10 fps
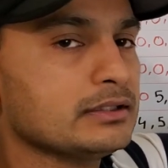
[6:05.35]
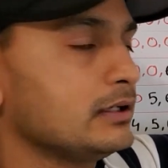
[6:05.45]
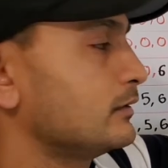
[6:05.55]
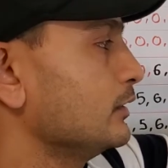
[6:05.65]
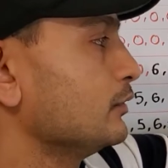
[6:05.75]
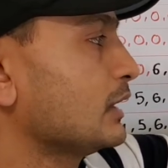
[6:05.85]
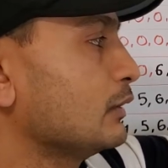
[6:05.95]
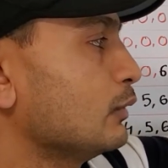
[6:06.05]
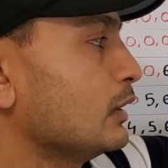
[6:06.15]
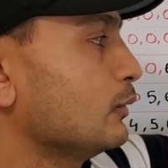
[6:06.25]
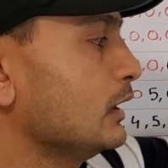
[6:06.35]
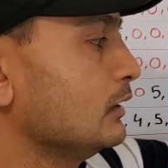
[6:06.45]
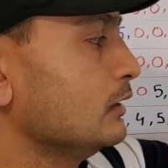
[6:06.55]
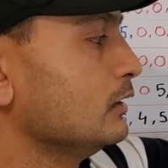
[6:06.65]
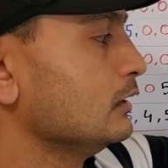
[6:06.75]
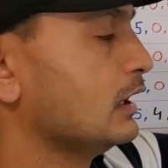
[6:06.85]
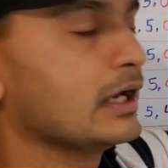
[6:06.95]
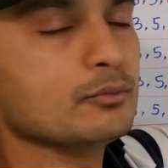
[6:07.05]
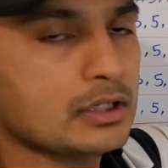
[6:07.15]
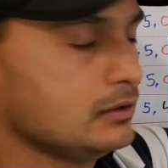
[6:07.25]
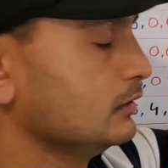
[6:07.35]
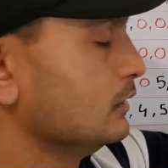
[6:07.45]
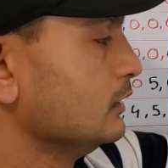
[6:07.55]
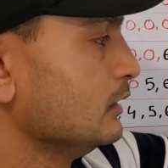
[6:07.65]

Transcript: then reduce I1.